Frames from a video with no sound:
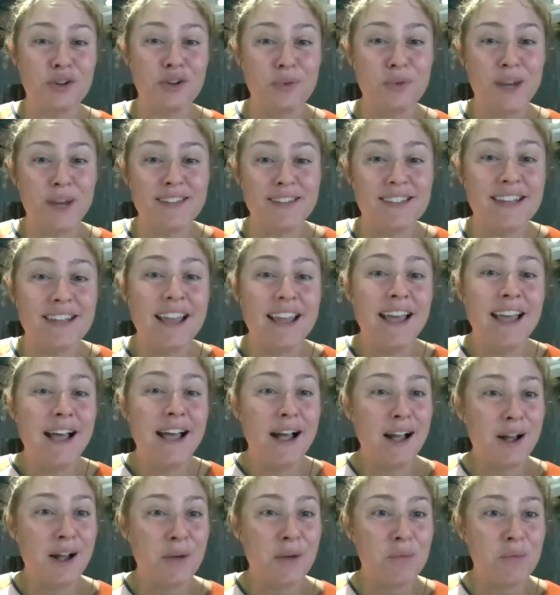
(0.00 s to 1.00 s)
not just food
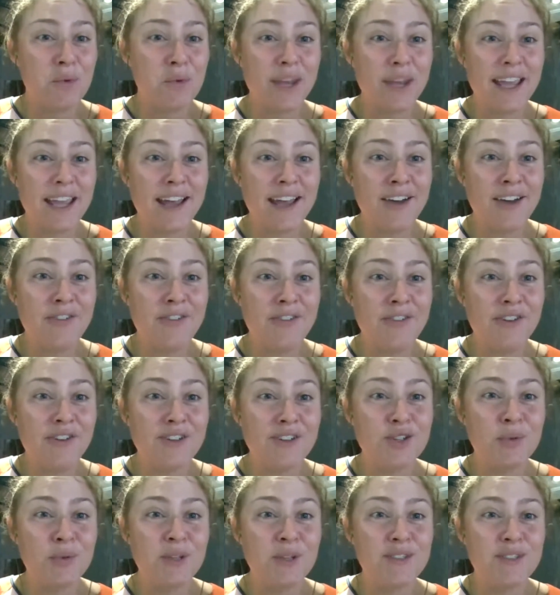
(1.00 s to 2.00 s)
waste. We
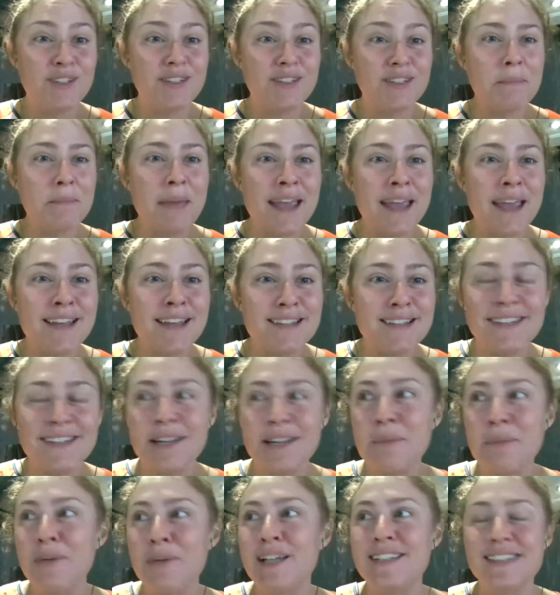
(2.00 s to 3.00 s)
have, as humans, this
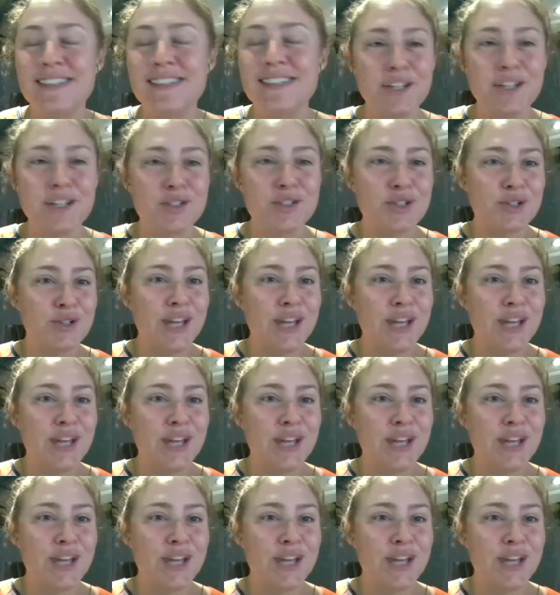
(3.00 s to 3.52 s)
amazing ability